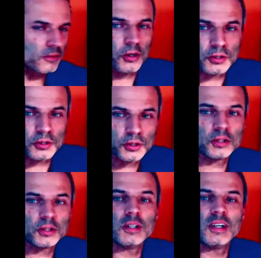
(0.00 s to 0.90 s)
of
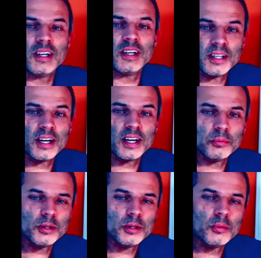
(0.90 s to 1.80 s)
oxygen in
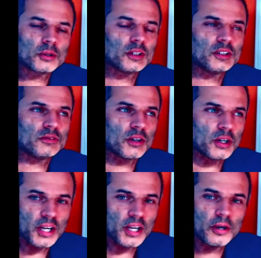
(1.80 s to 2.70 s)
aluminium oxide is
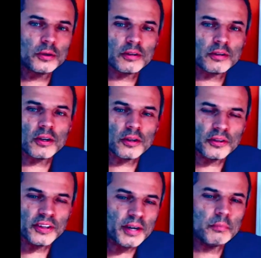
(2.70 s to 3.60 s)
very low. There
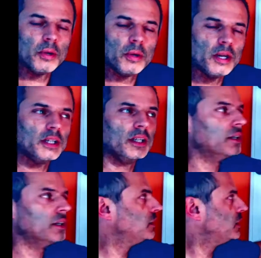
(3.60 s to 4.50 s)
aren't that
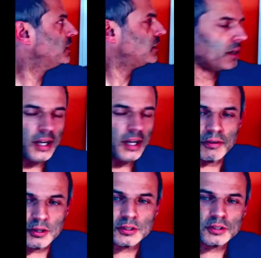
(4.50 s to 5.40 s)
many
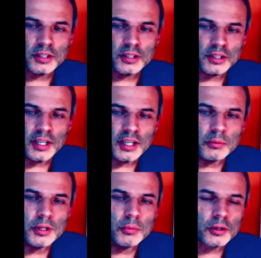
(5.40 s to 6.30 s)
errors in the
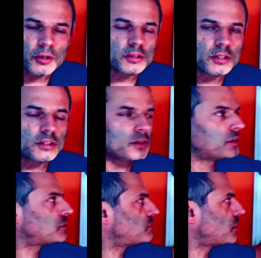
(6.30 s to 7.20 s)
aluminium oxide, so
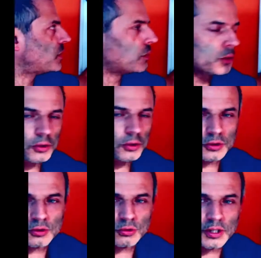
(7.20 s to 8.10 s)
there's a very low
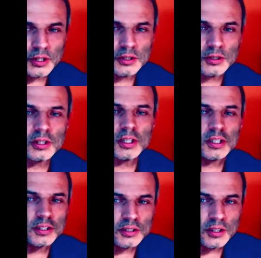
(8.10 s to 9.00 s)
concentration
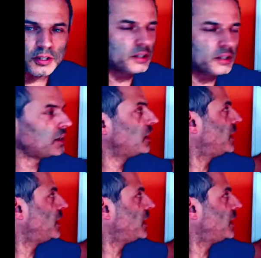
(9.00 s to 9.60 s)
inside,